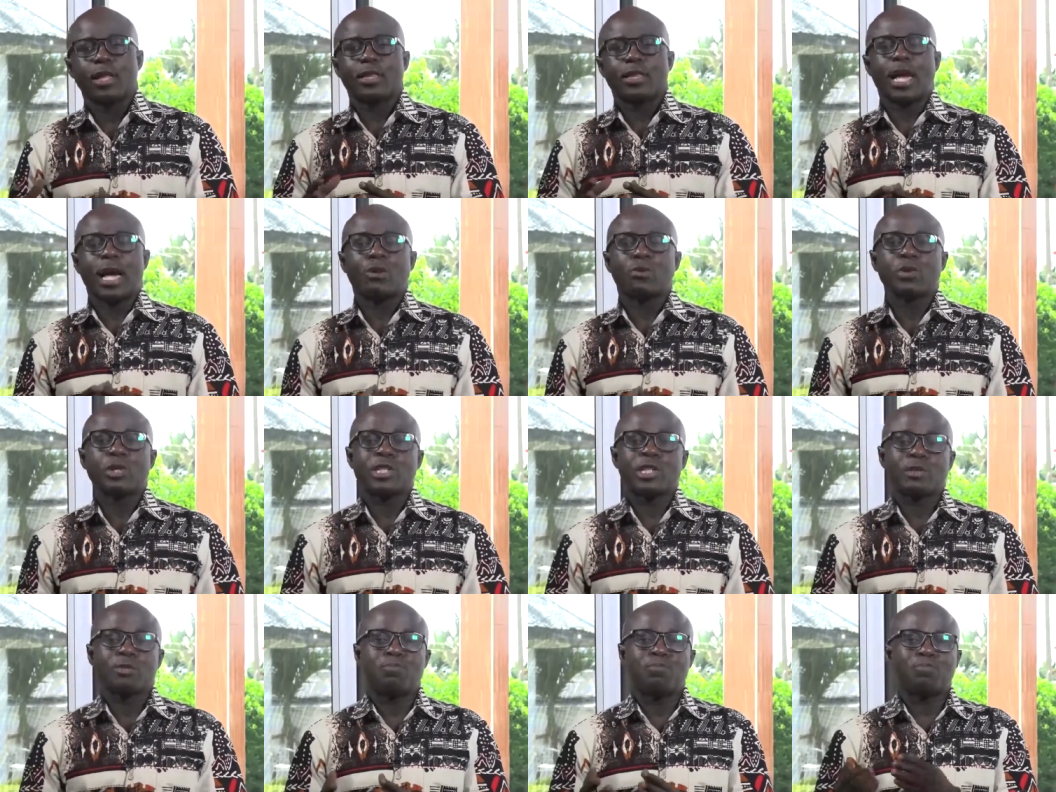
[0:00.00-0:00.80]
that
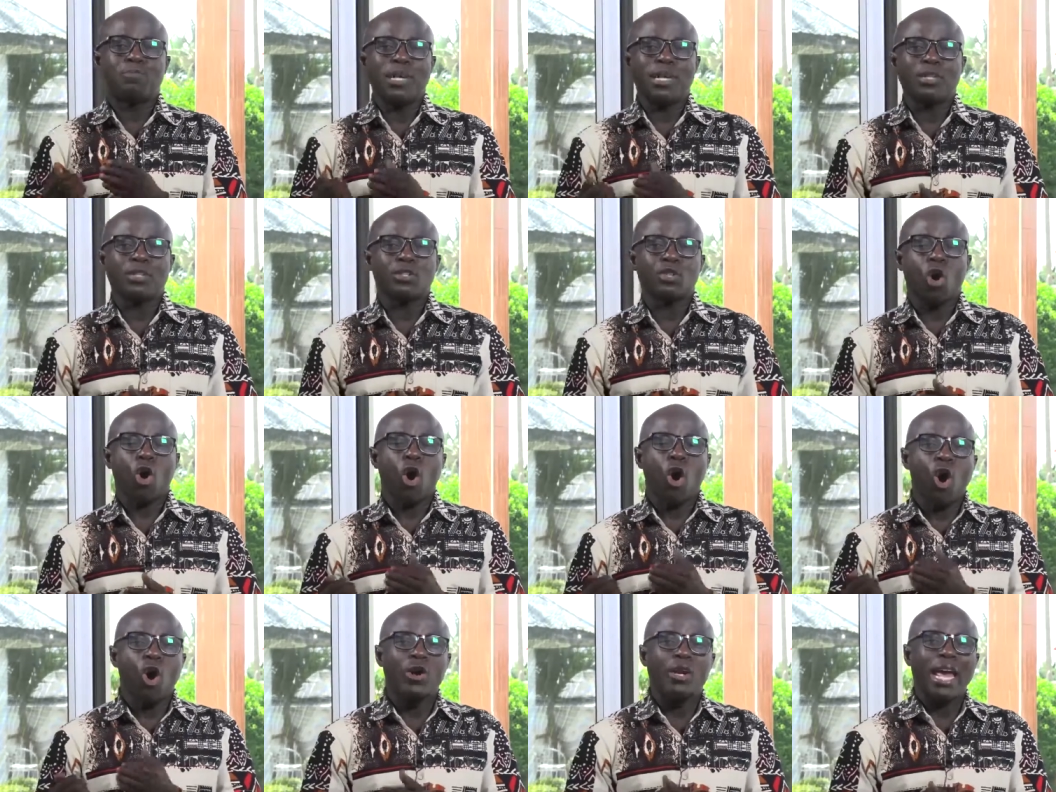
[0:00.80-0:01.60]
which is built
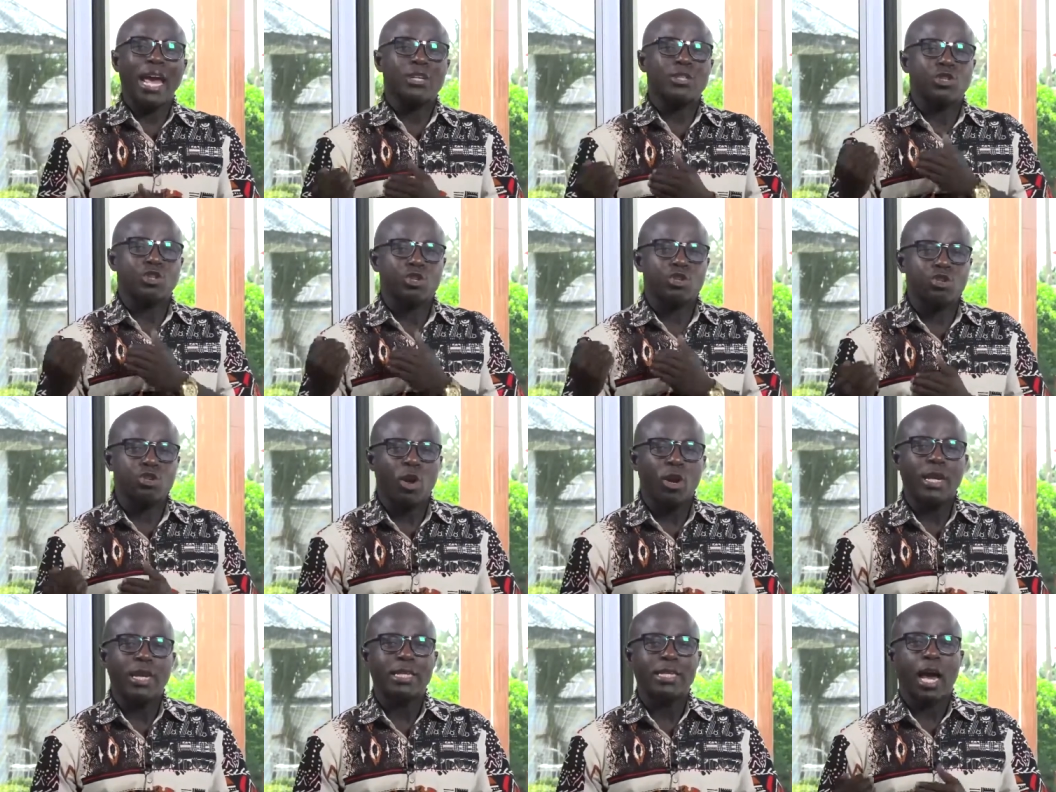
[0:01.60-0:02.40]
on a
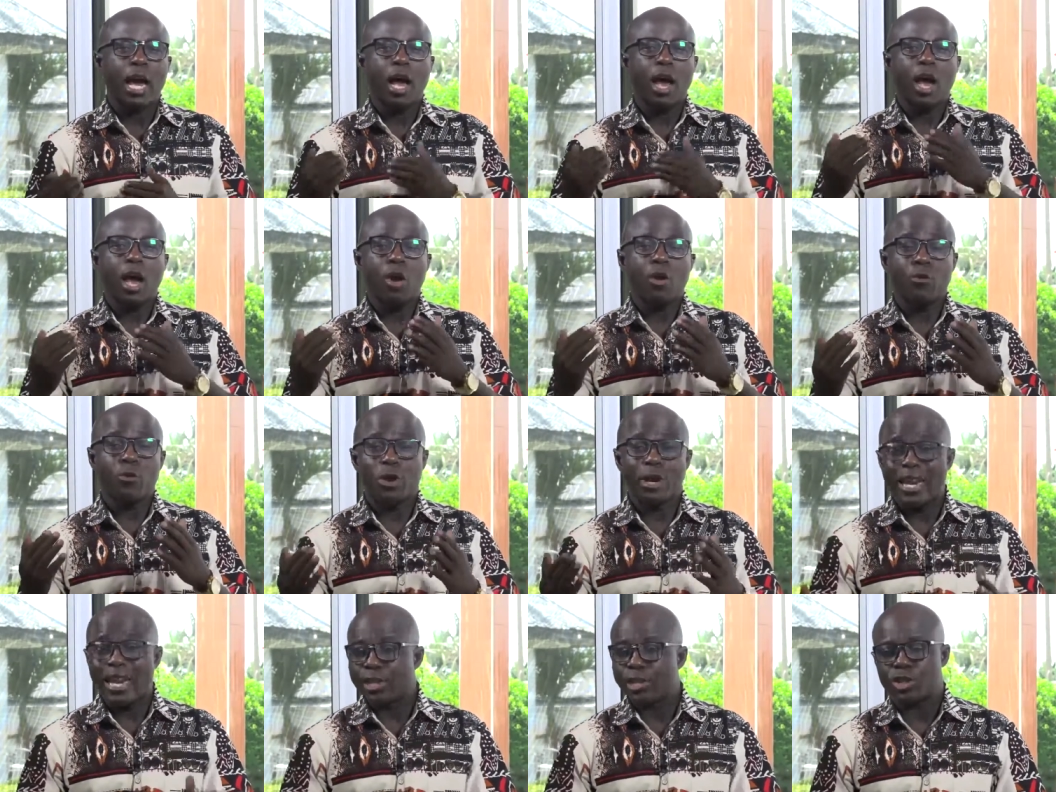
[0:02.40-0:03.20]
solid
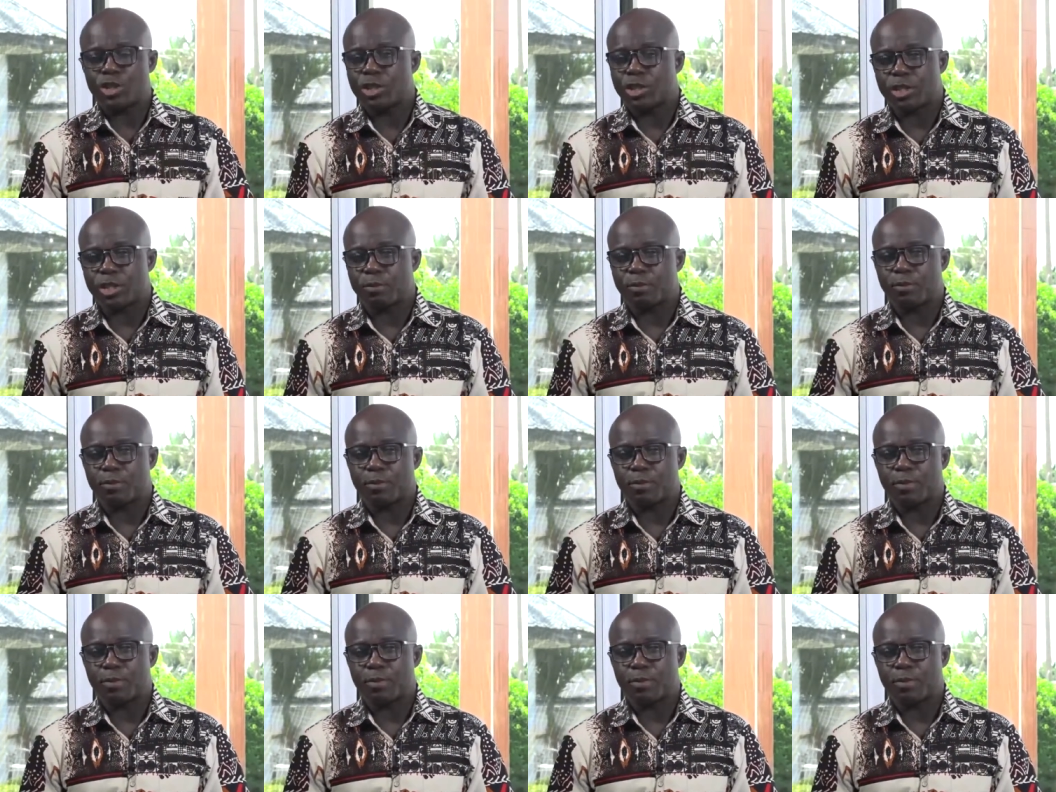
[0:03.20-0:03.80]
relationship,